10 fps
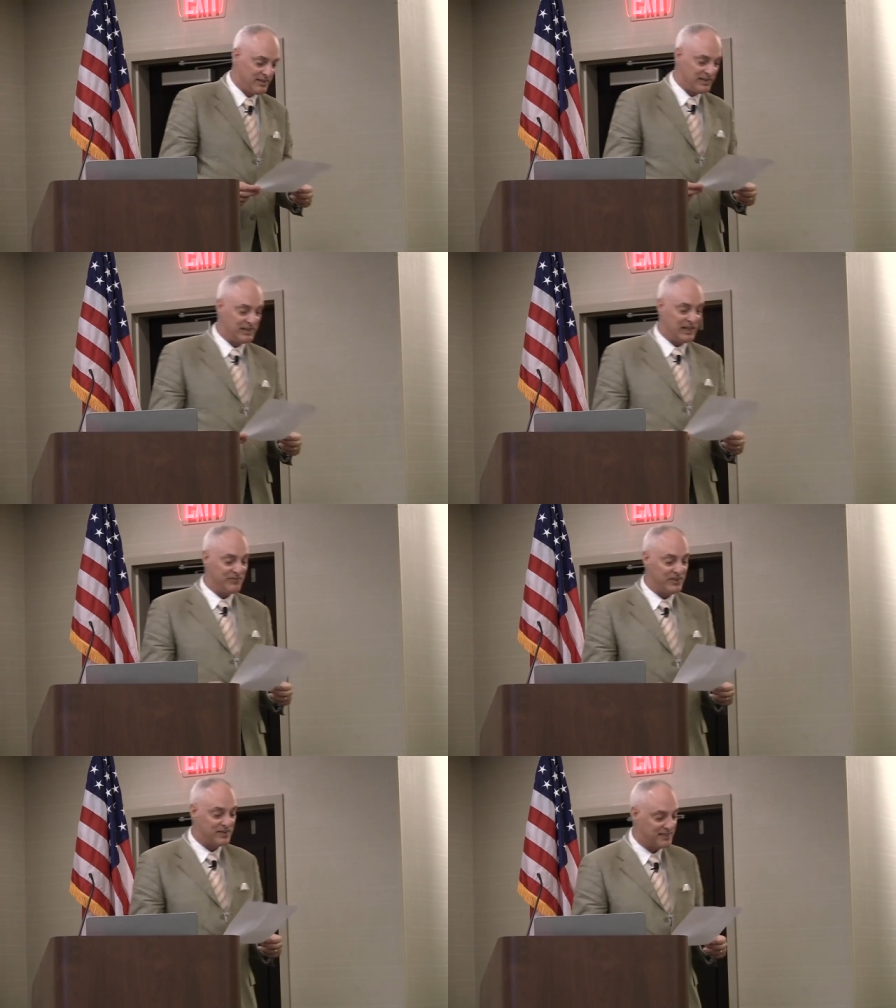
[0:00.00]
then
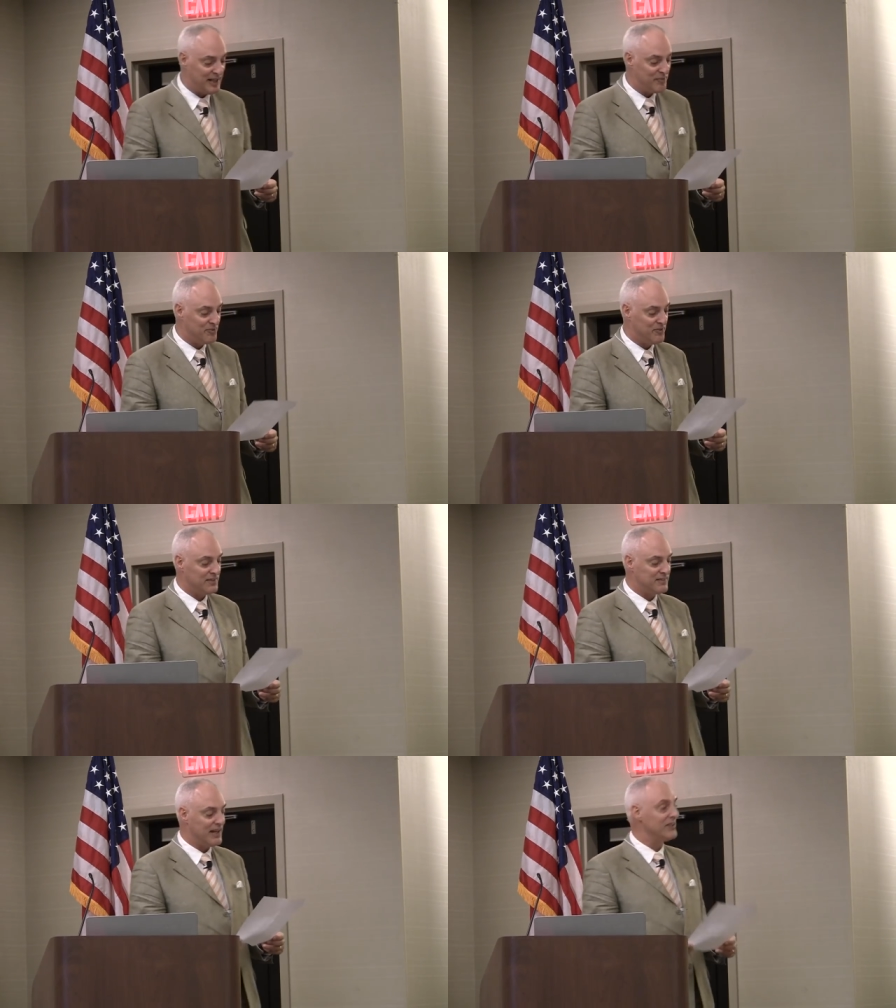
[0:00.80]
given the same
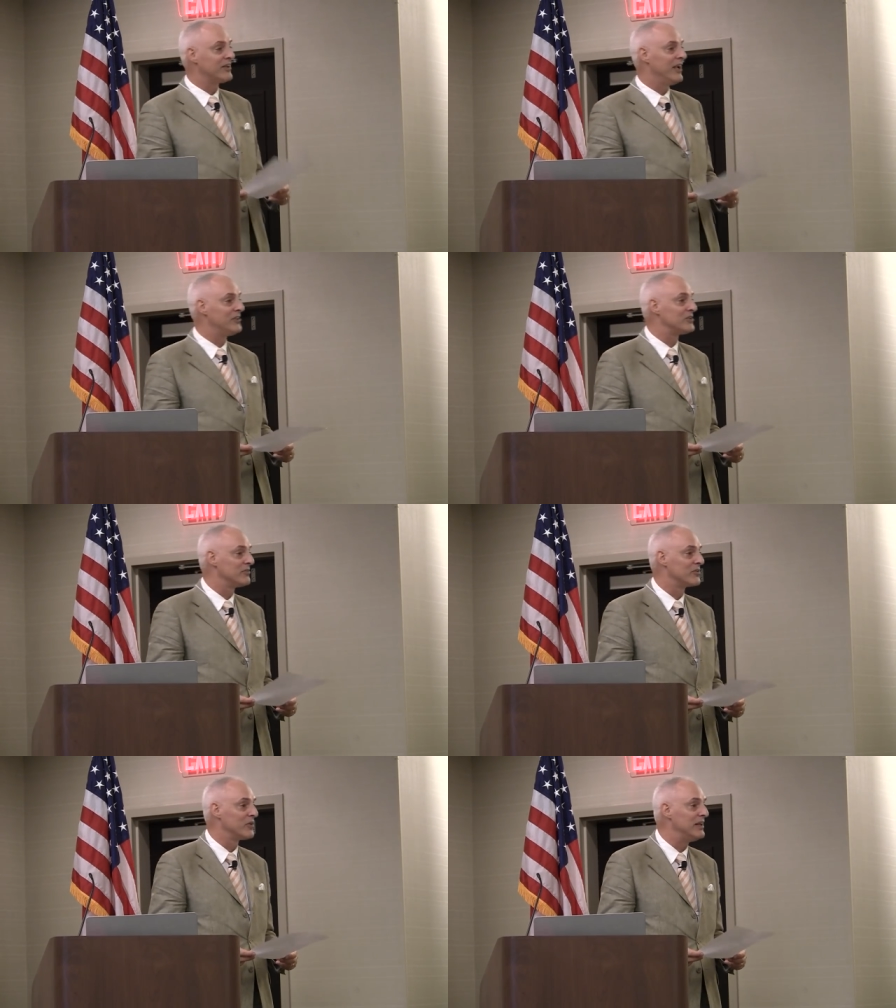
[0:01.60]
fixed allocation
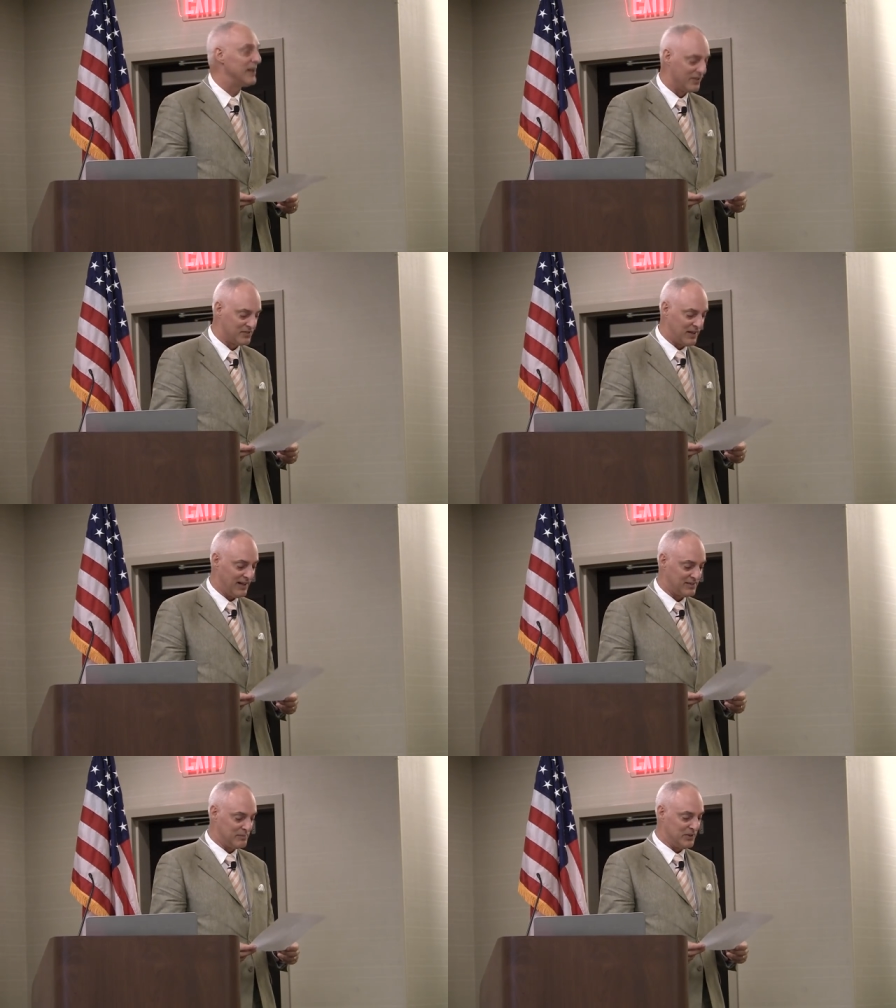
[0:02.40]
of greenhouse
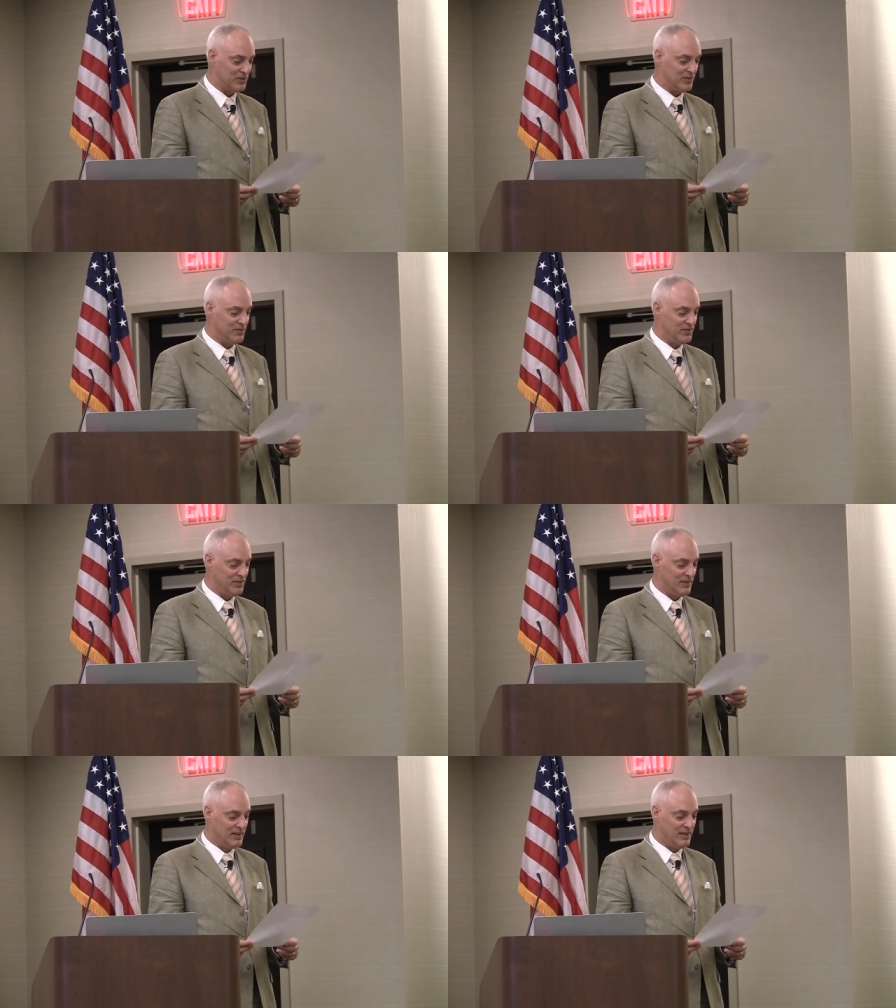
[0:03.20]
gas
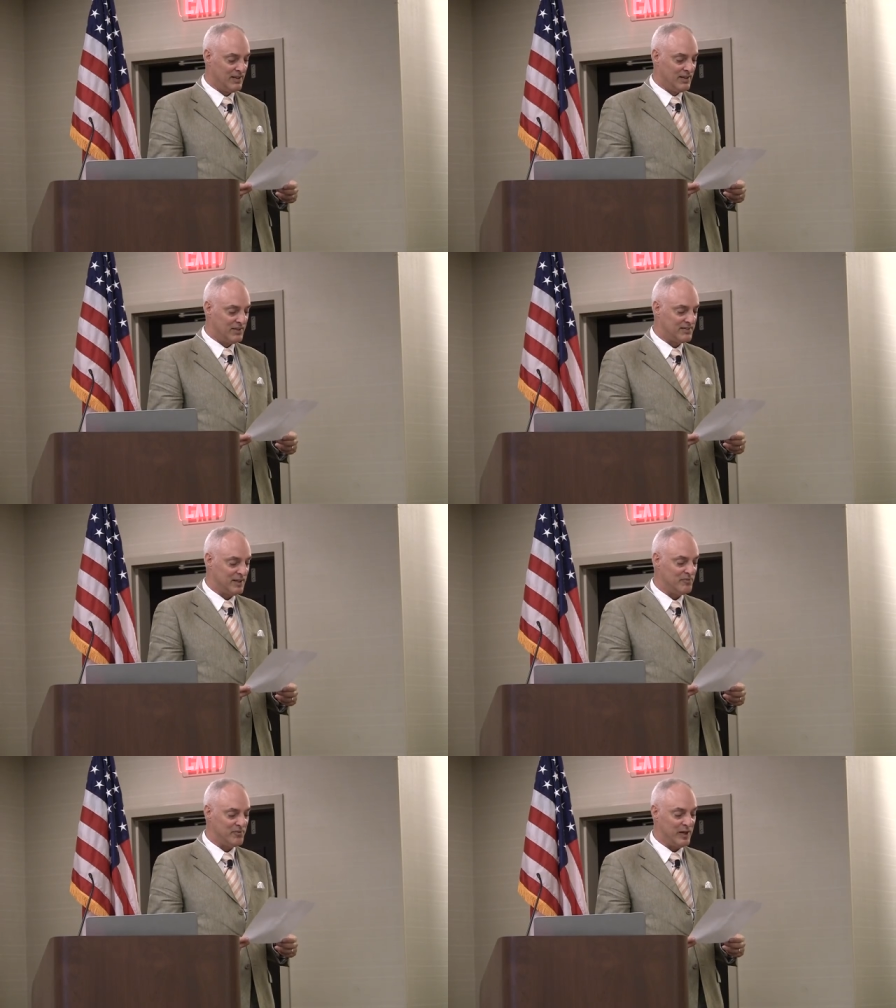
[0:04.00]
emissions,
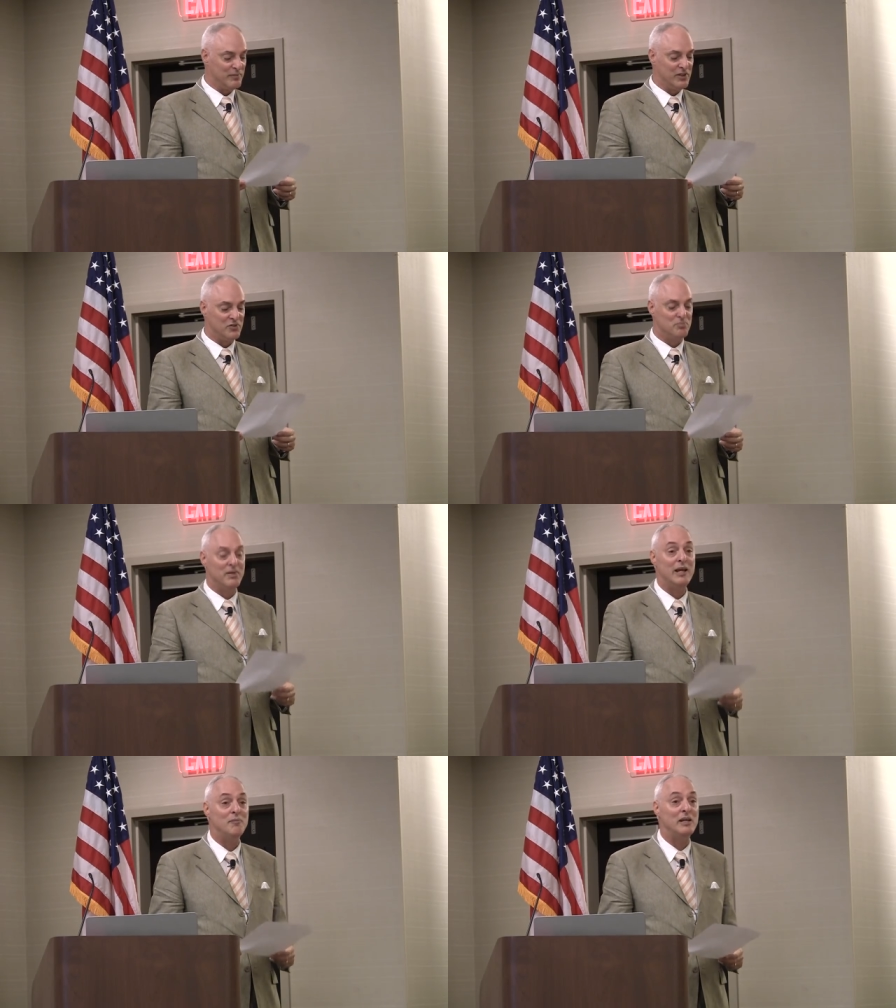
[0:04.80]
some families
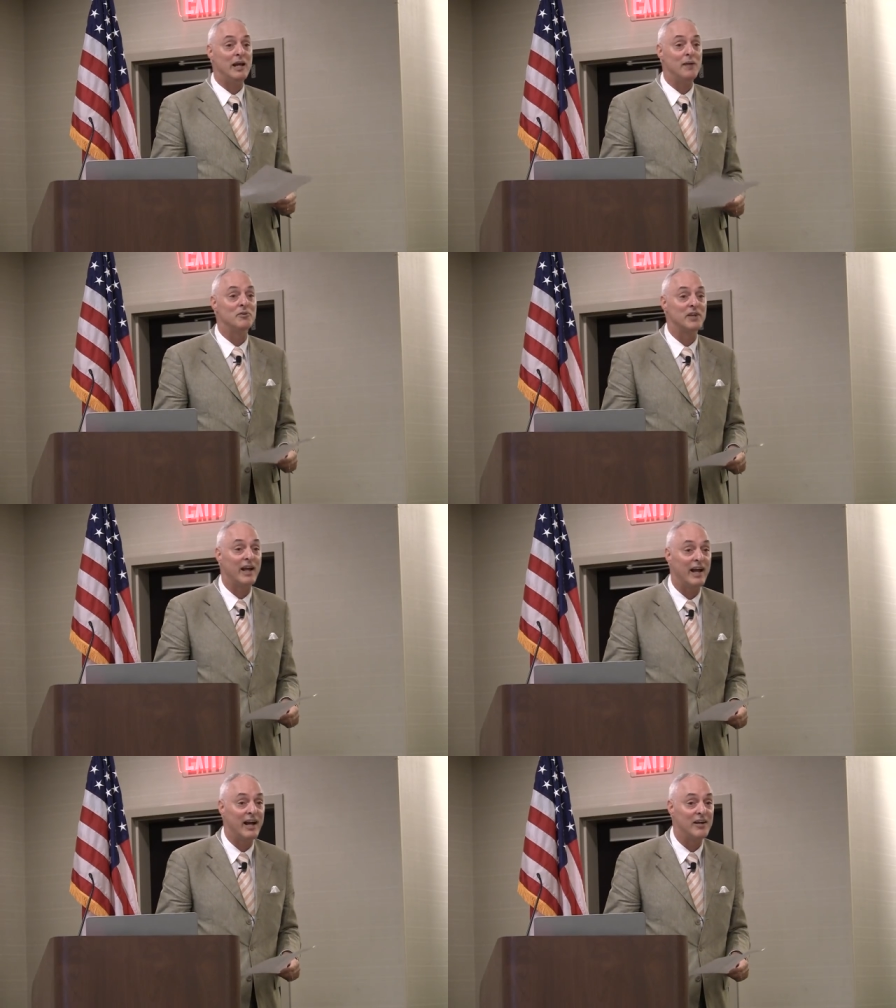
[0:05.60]
may be able to
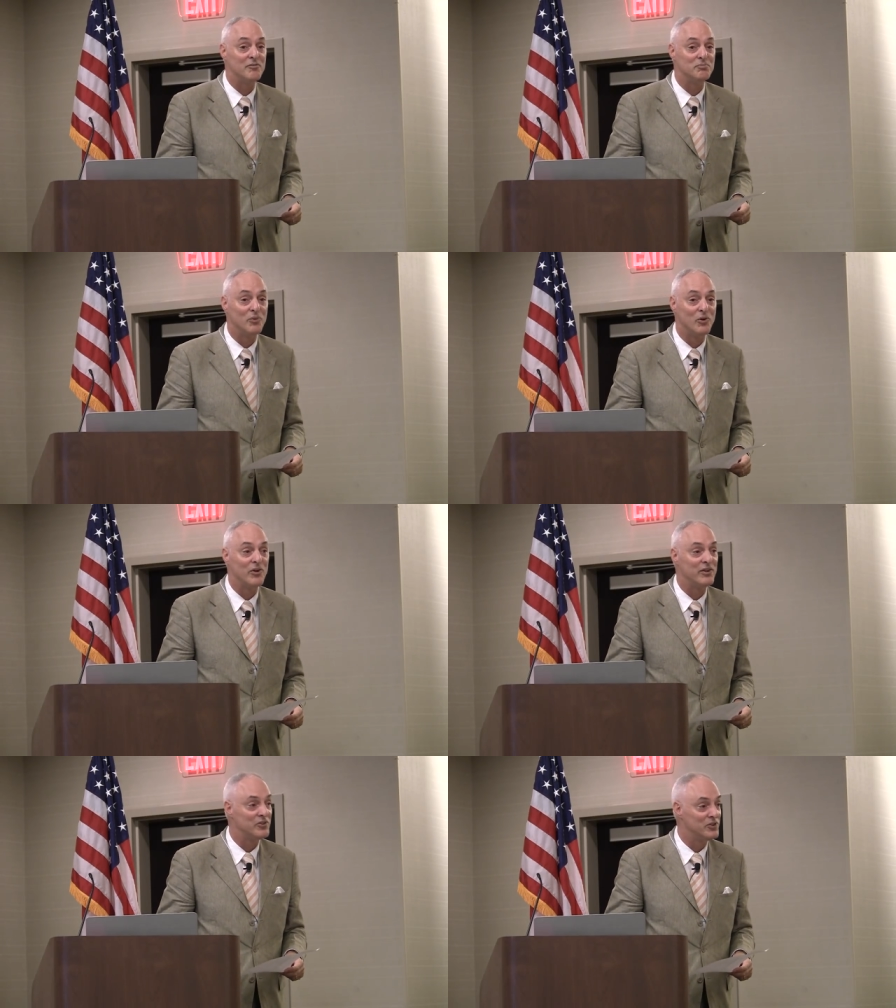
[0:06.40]
have
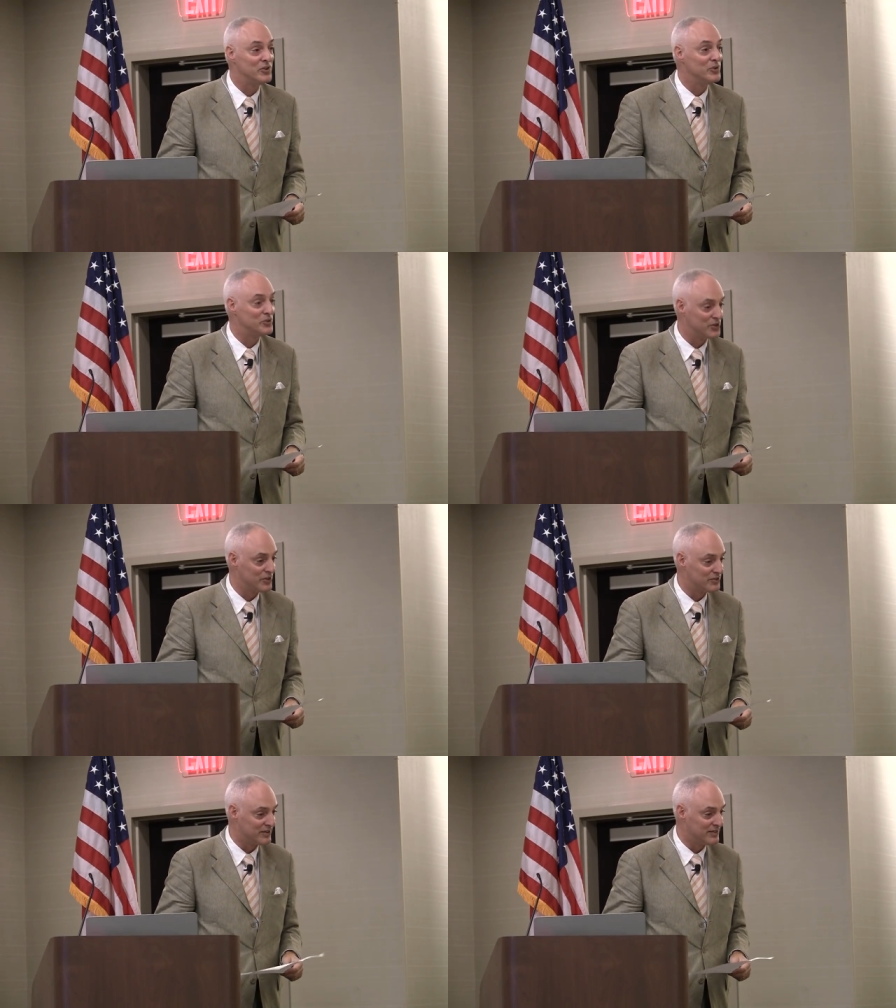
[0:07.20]
more than two
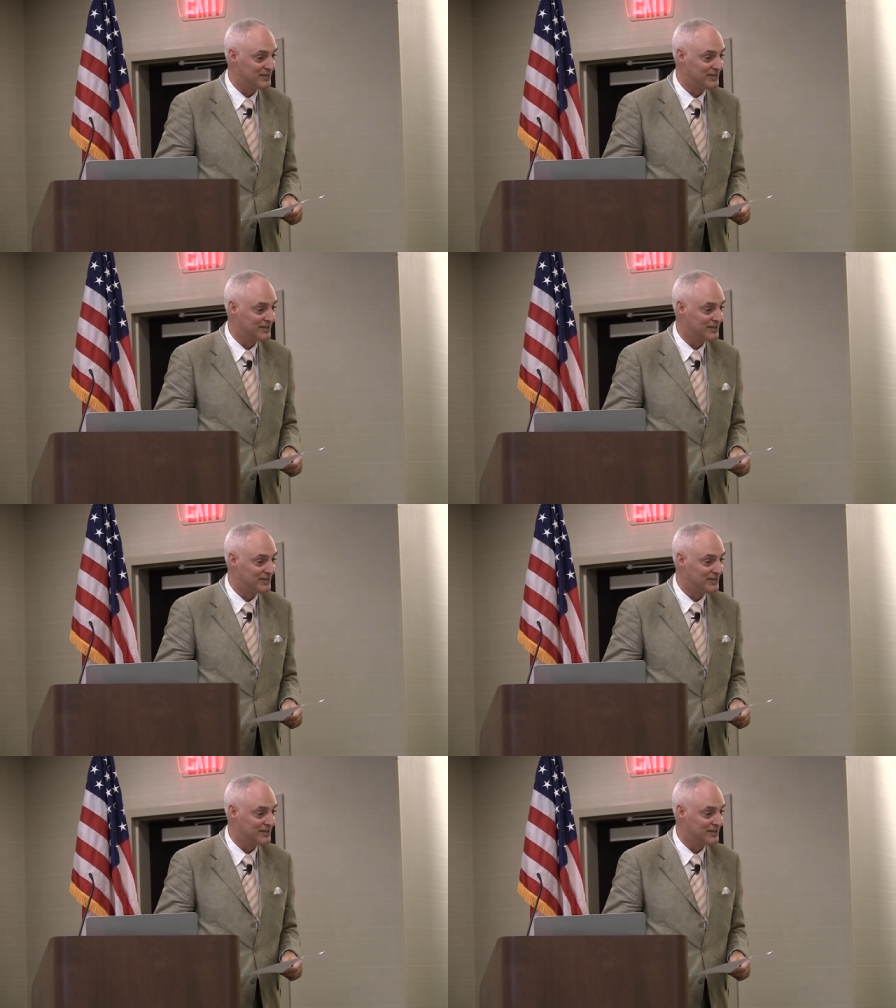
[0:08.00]
children.